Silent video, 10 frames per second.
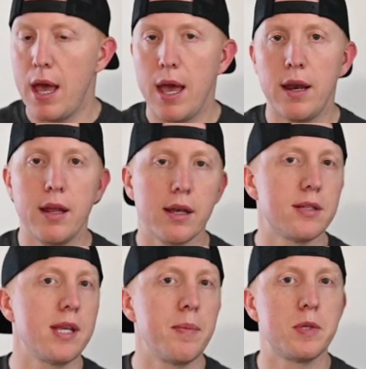and it
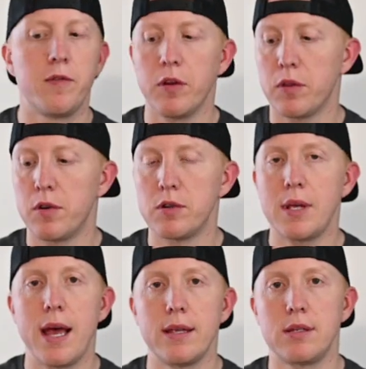accepts filters
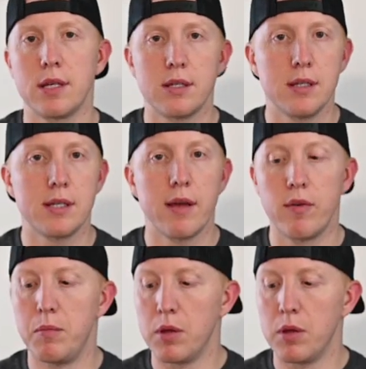at 67